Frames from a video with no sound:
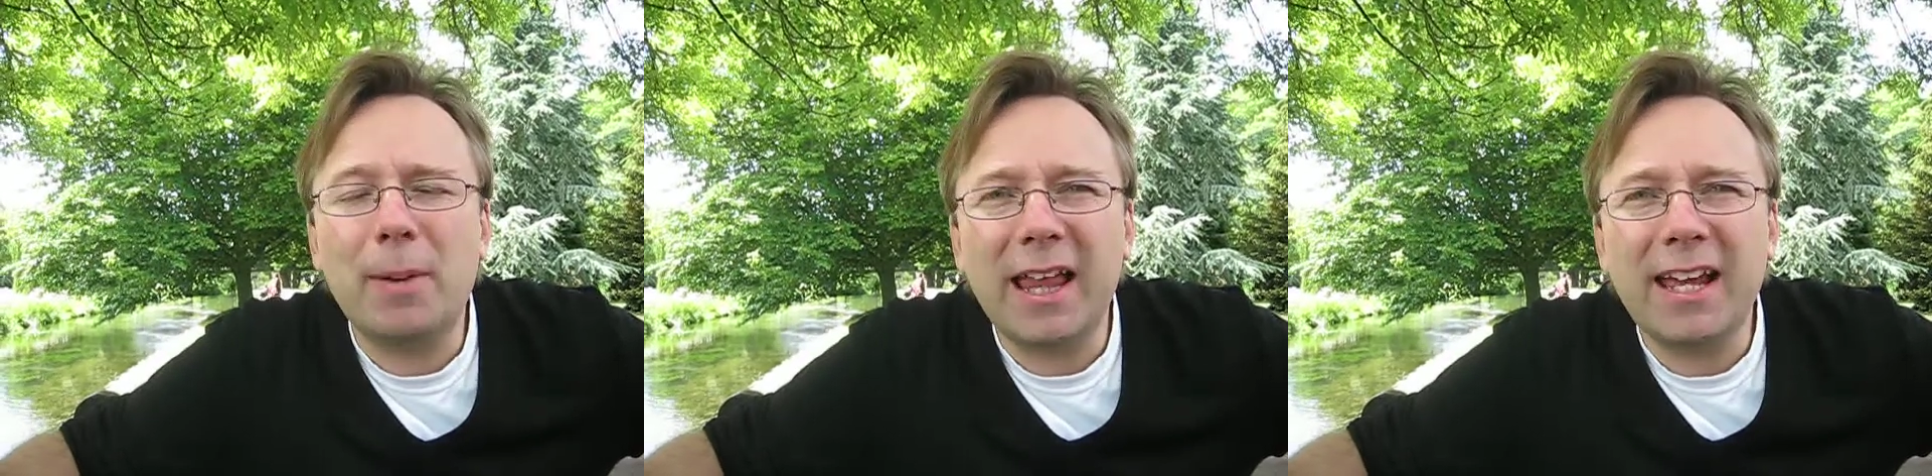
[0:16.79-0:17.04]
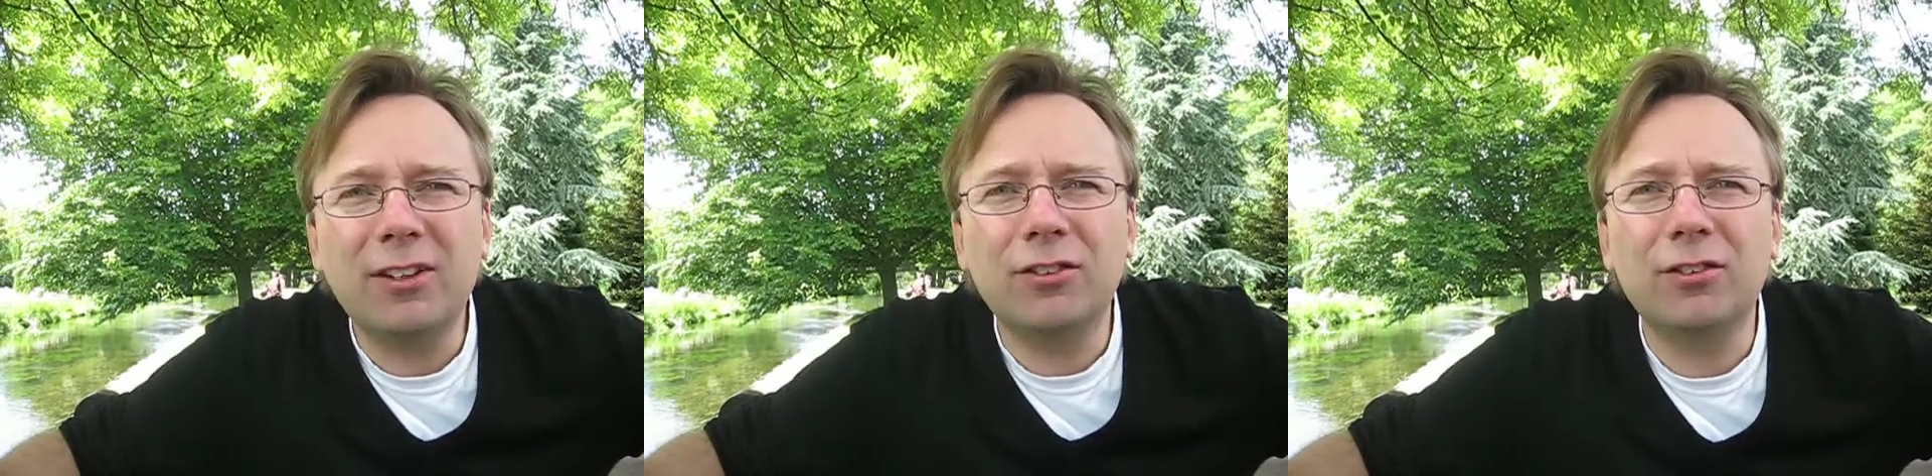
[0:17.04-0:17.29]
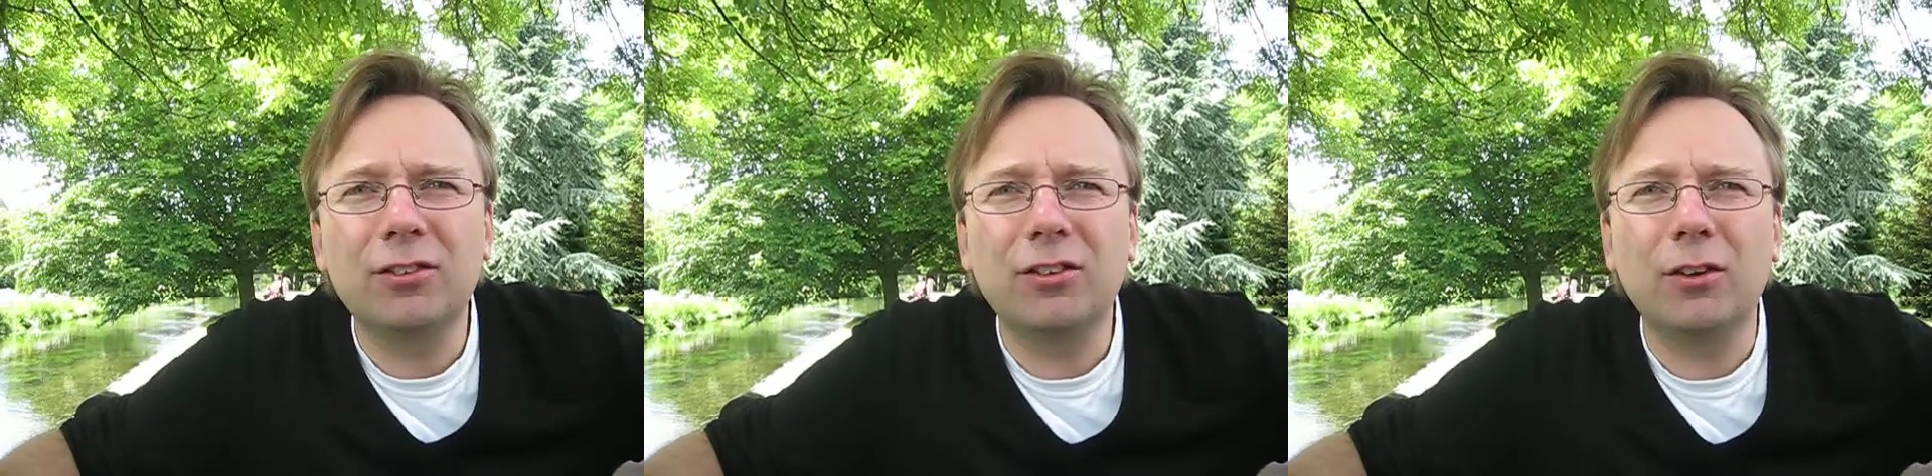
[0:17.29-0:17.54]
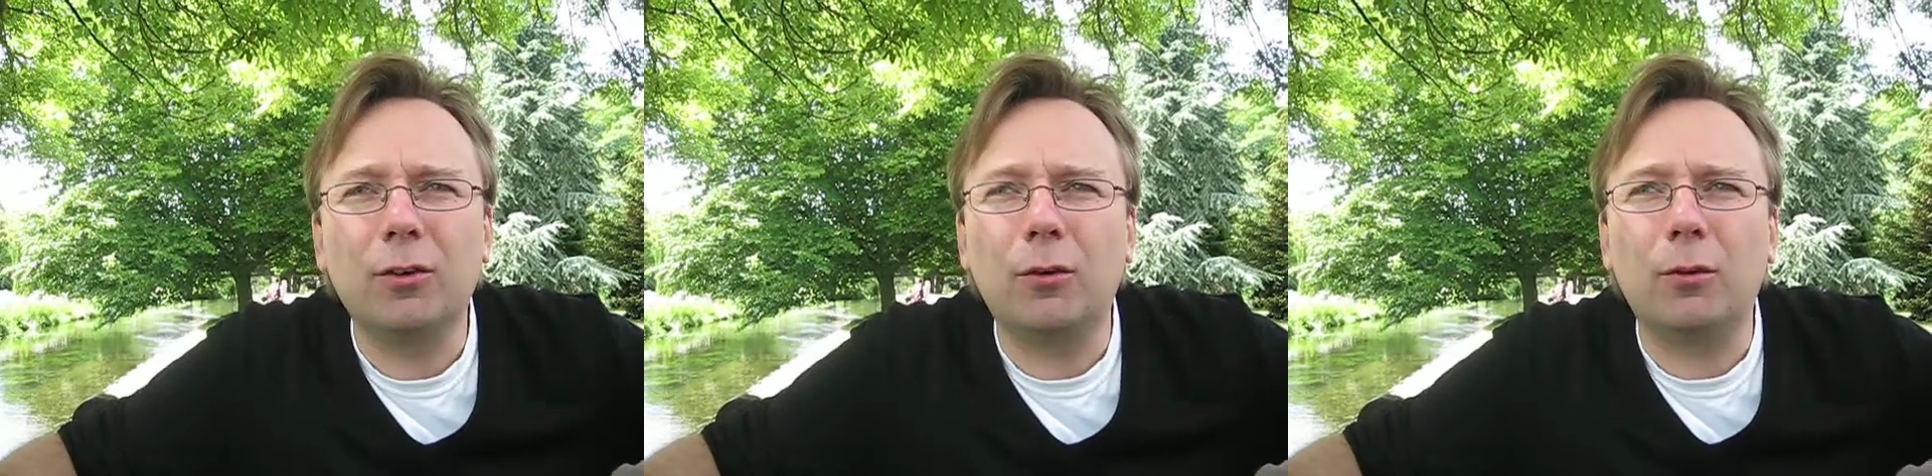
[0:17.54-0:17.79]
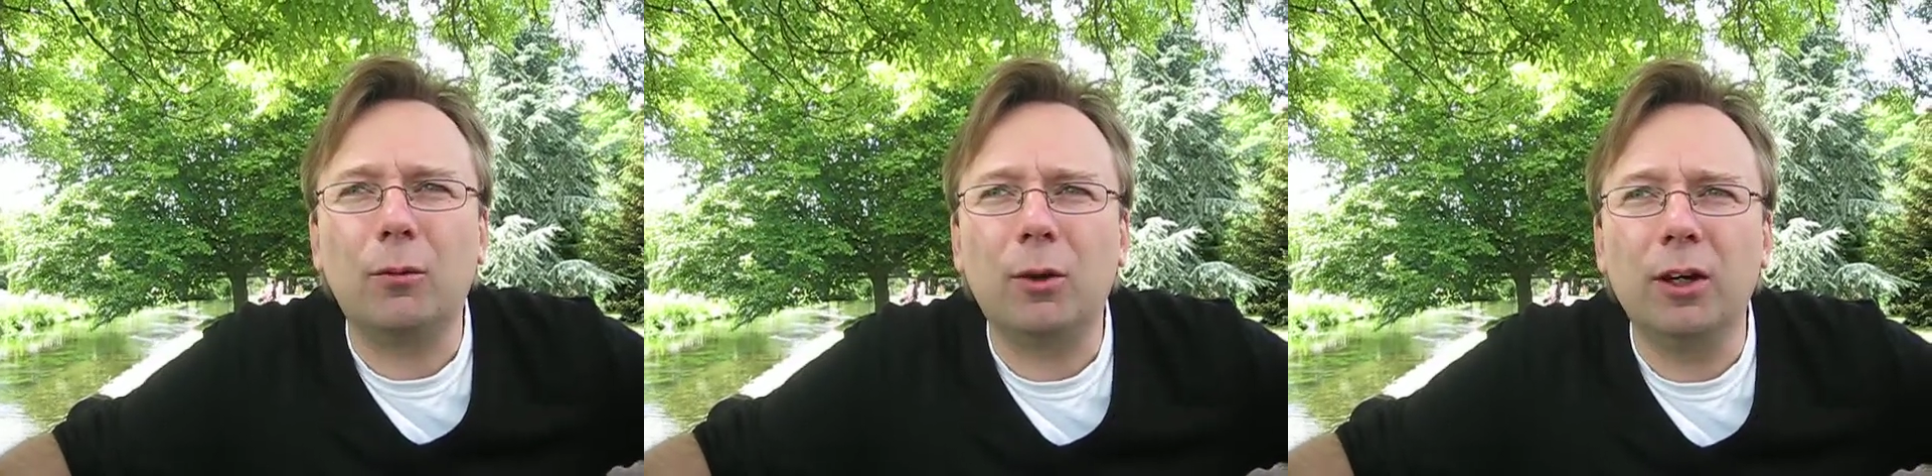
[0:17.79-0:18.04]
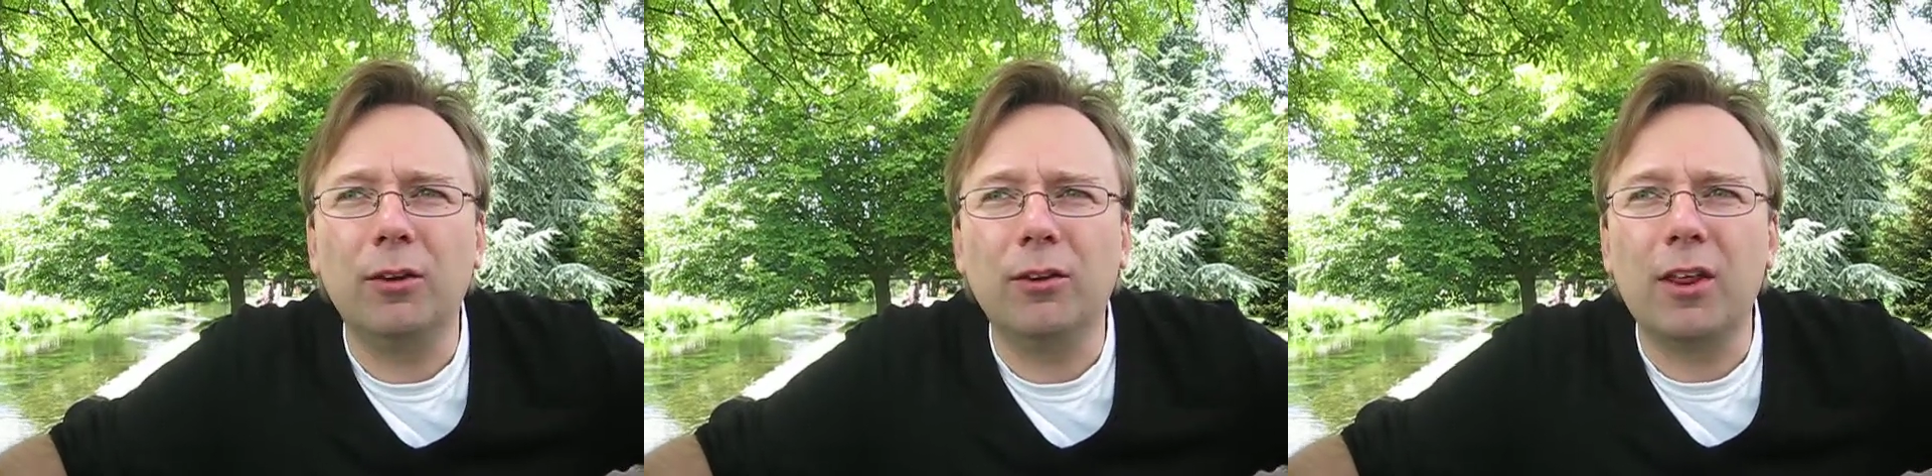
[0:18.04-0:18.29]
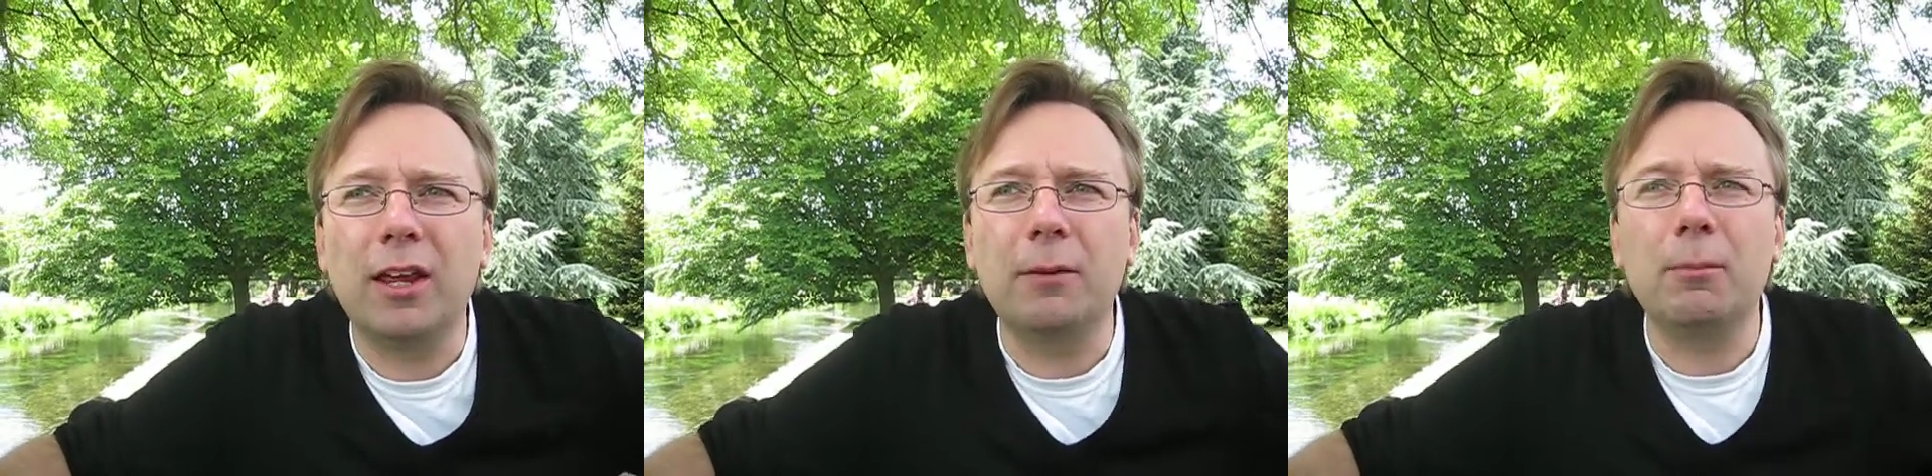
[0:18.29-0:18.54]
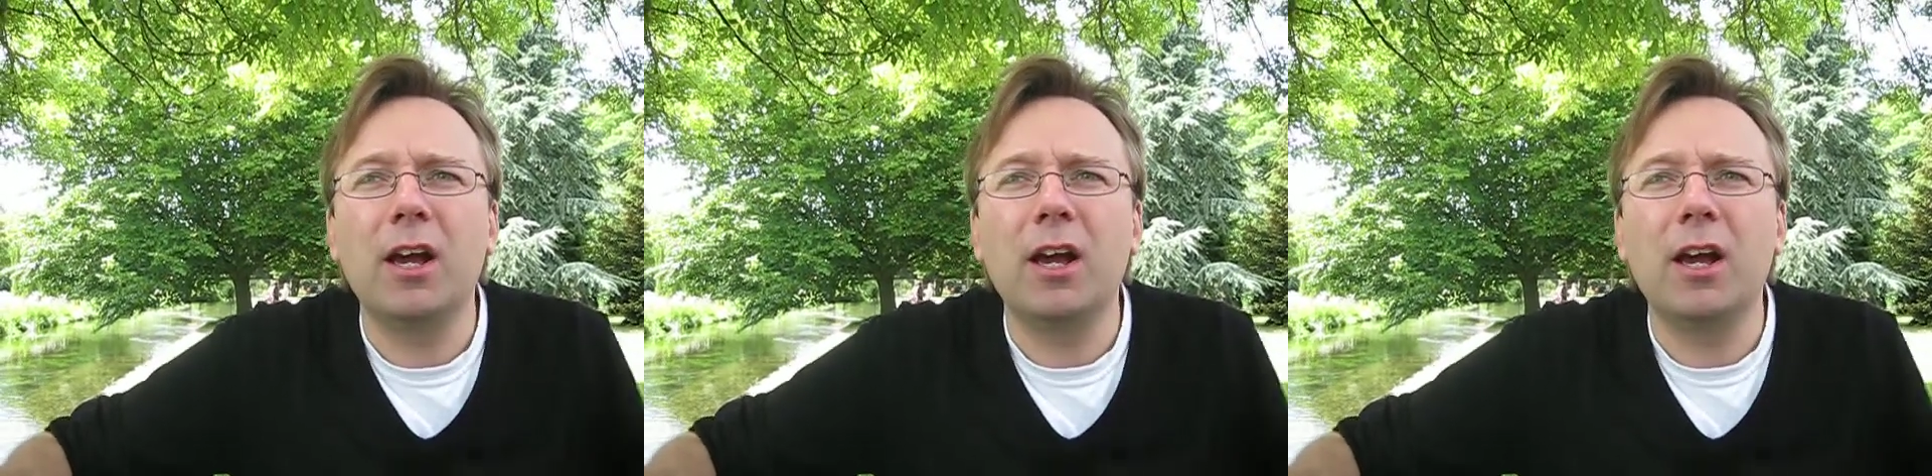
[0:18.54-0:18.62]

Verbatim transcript: place or one thing.